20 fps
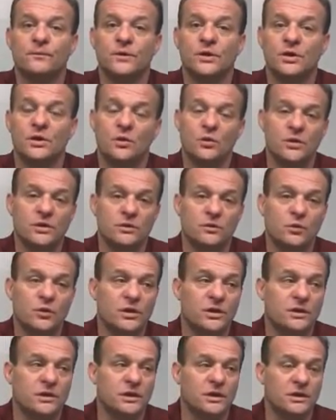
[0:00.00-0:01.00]
You know,
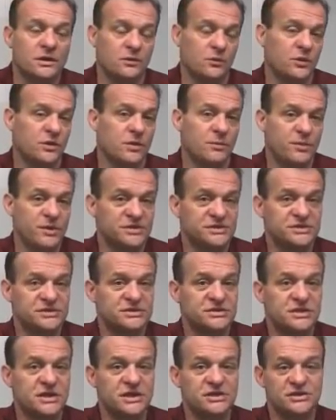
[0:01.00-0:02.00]
when the
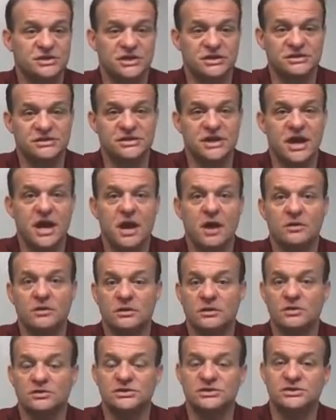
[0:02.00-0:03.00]
business day shuts down,
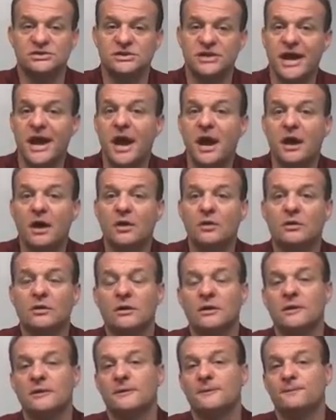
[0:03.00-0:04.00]
closes down,
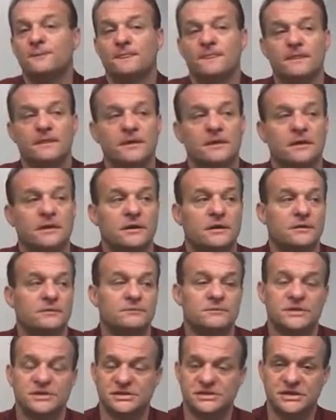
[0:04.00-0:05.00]
the
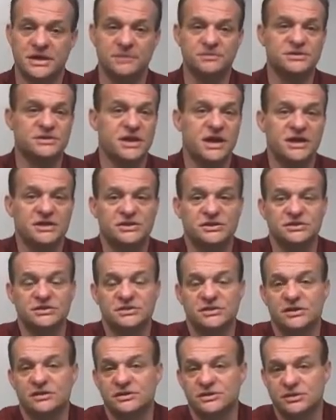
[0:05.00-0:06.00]

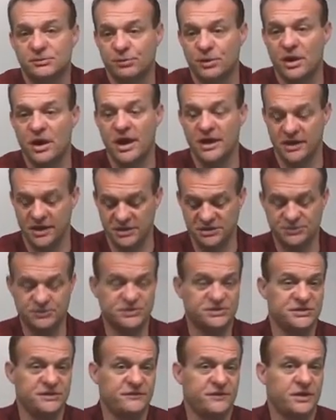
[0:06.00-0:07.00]
substations that are supplying that
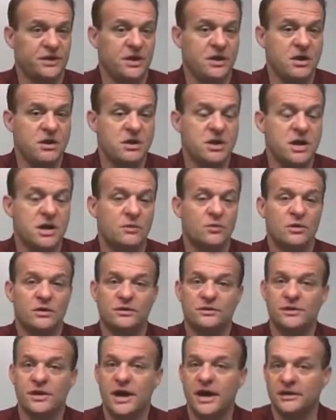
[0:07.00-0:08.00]
specific area, well,
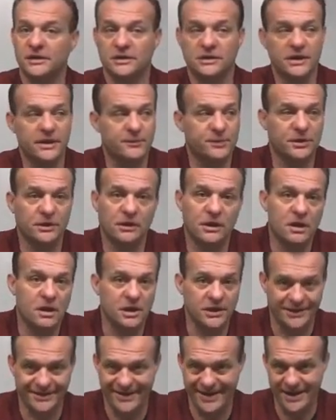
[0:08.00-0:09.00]
they're not clipping
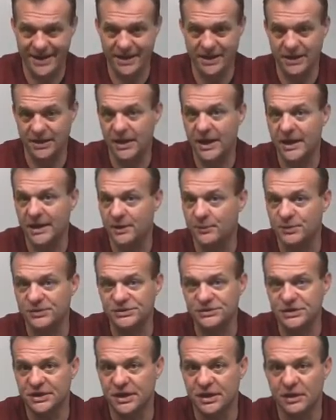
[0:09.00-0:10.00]
along at
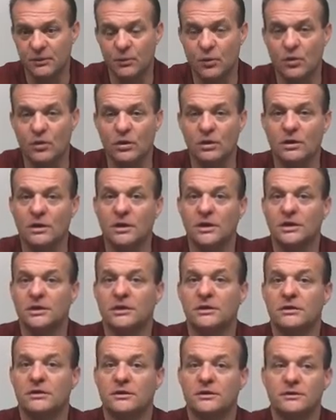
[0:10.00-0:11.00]
80-90% anymore.
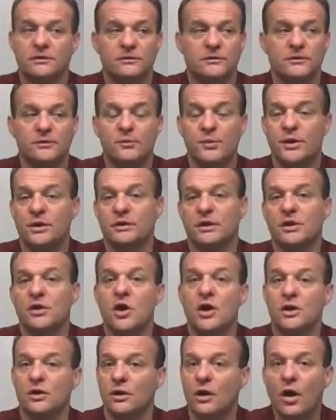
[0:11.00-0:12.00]
You know, they're barely
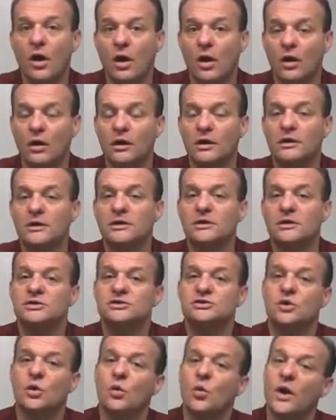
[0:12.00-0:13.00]
on at all.
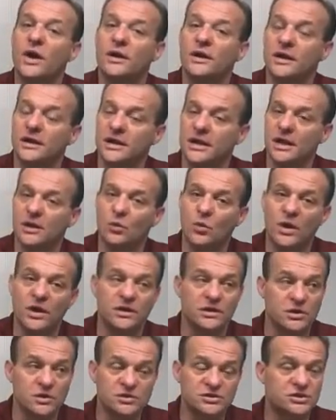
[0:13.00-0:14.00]
So
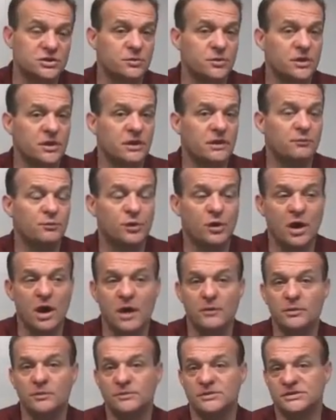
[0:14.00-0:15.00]
what used to be a
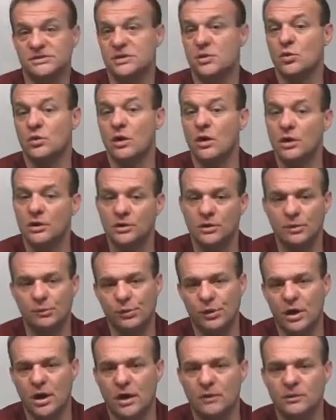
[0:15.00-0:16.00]
problem is no longer a
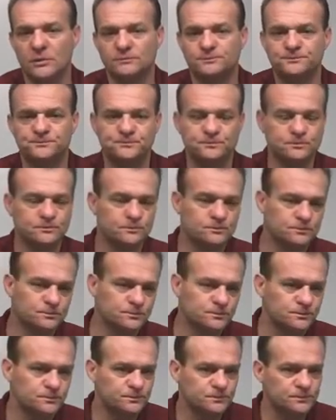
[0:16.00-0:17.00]
problem.
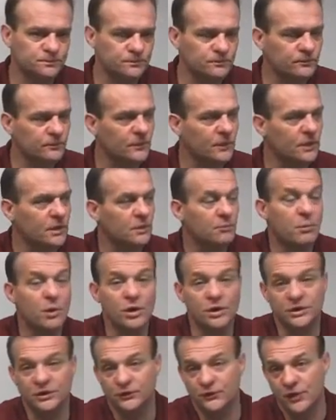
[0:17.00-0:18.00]

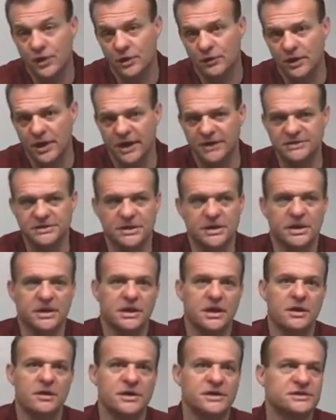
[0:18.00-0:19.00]
Mark your drill rods. I
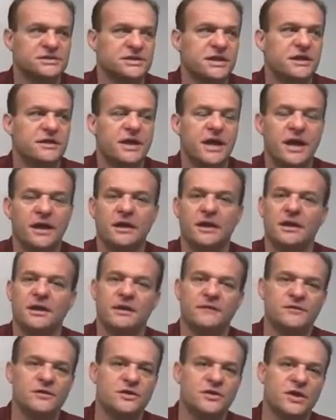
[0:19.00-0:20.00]
think I already said that.
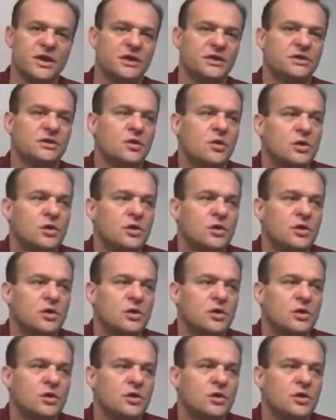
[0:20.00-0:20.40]
If you think you're